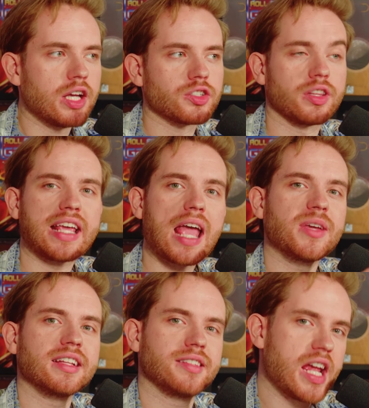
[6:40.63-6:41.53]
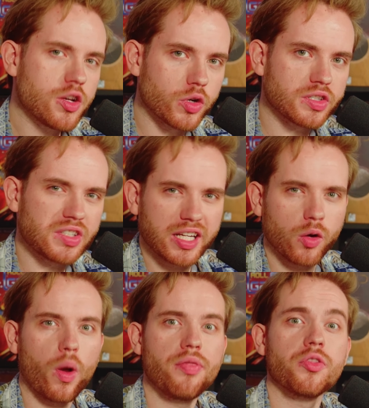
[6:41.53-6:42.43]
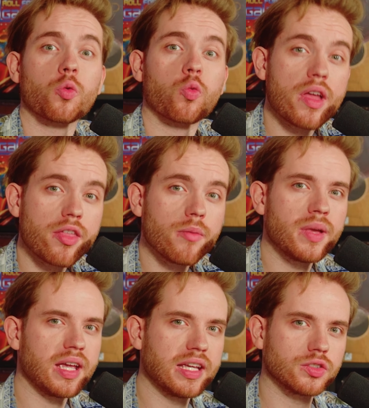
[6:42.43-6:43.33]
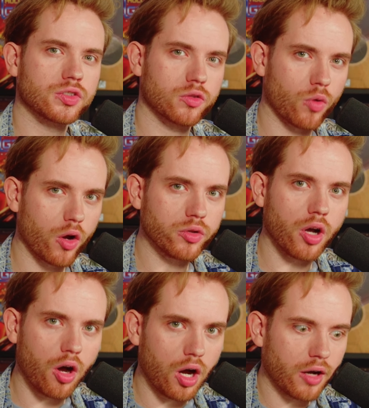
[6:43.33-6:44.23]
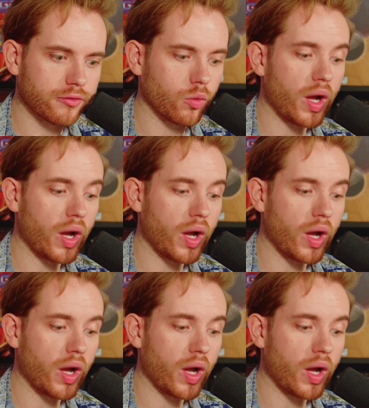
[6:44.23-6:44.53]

So the game gets interesting when the rhythm is thrown off,